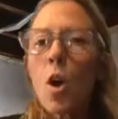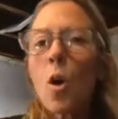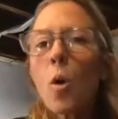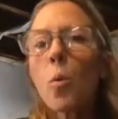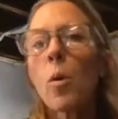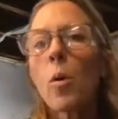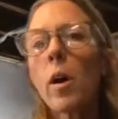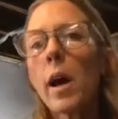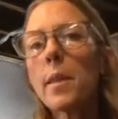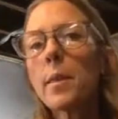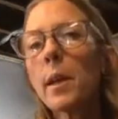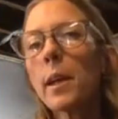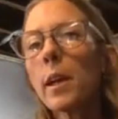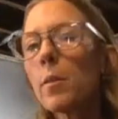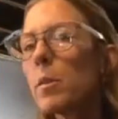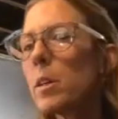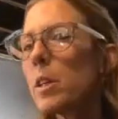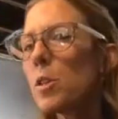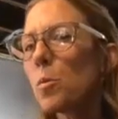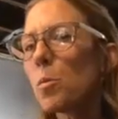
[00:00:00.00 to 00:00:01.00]
Well, I think it
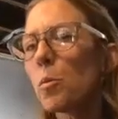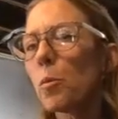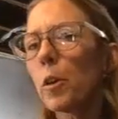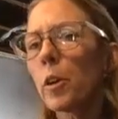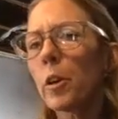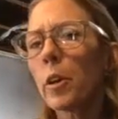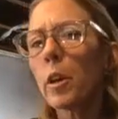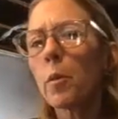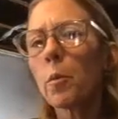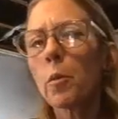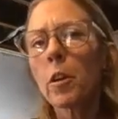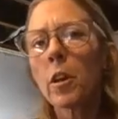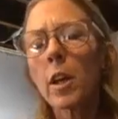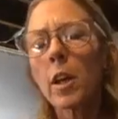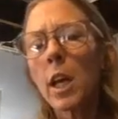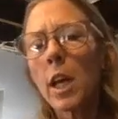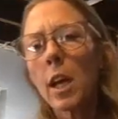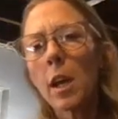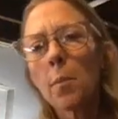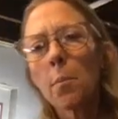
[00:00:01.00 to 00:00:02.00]
was really,
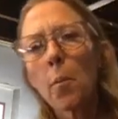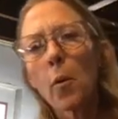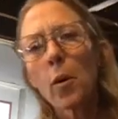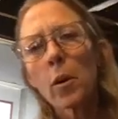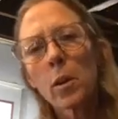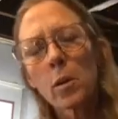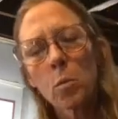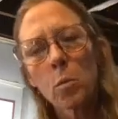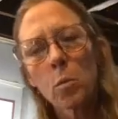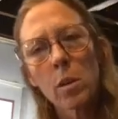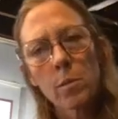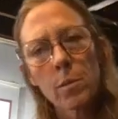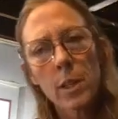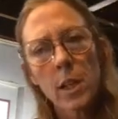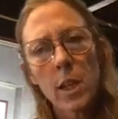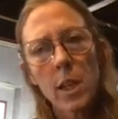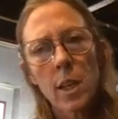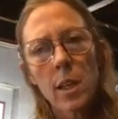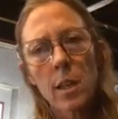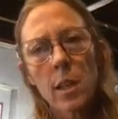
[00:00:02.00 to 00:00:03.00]
really important what
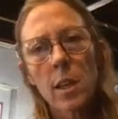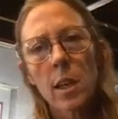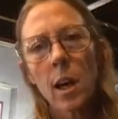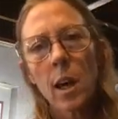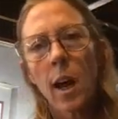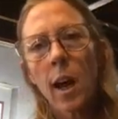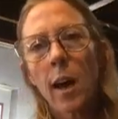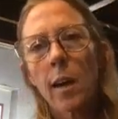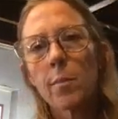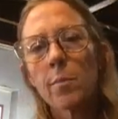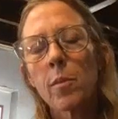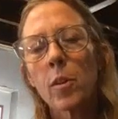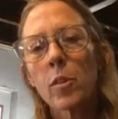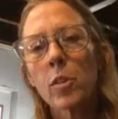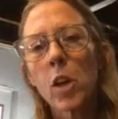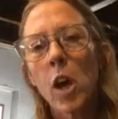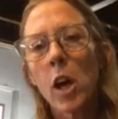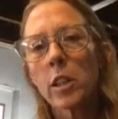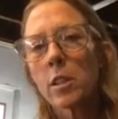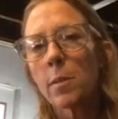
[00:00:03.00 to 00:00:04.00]
we
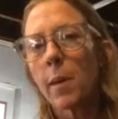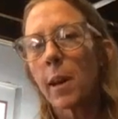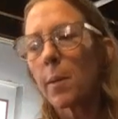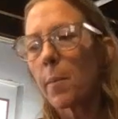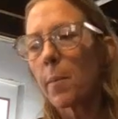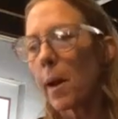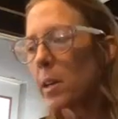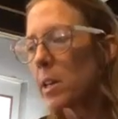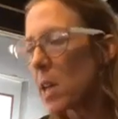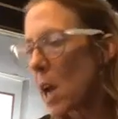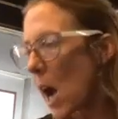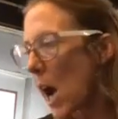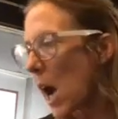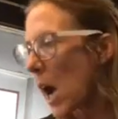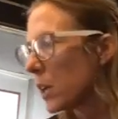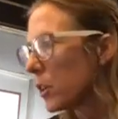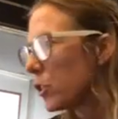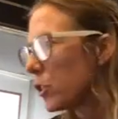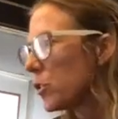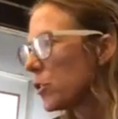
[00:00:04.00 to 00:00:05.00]
talked about
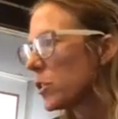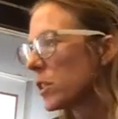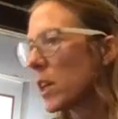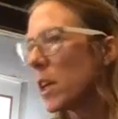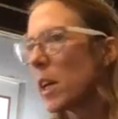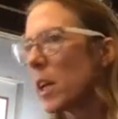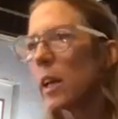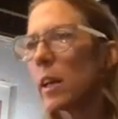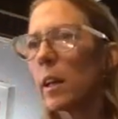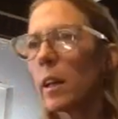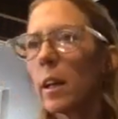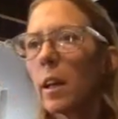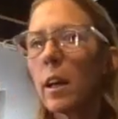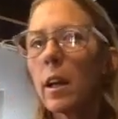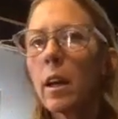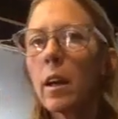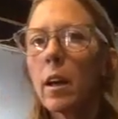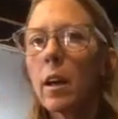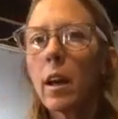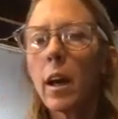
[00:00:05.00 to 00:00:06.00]
not using,
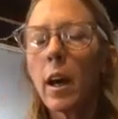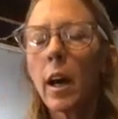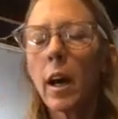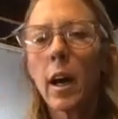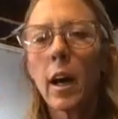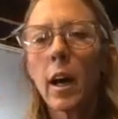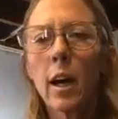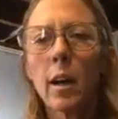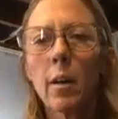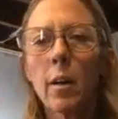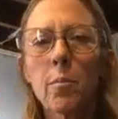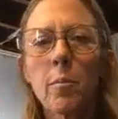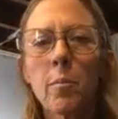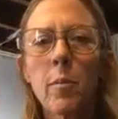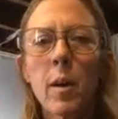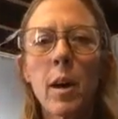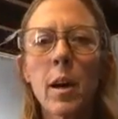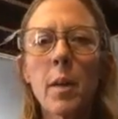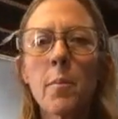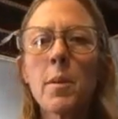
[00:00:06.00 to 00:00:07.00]

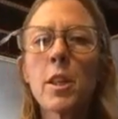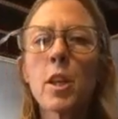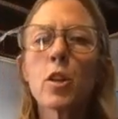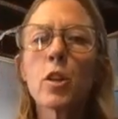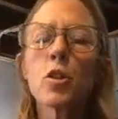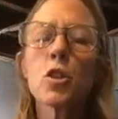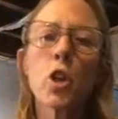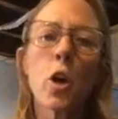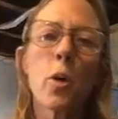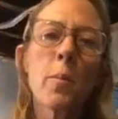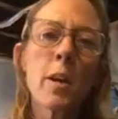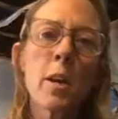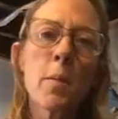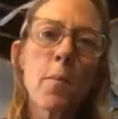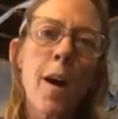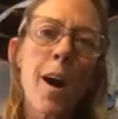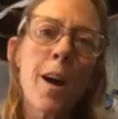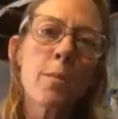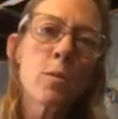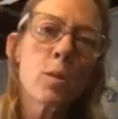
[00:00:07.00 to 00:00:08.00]
I mean, there's so many
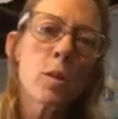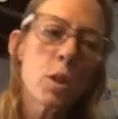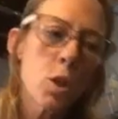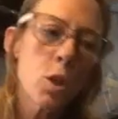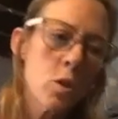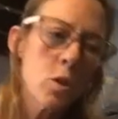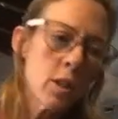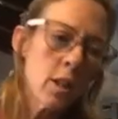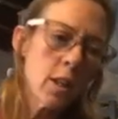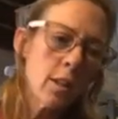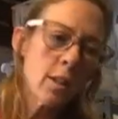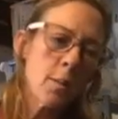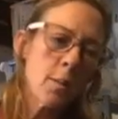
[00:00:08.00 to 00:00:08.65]
problems with using the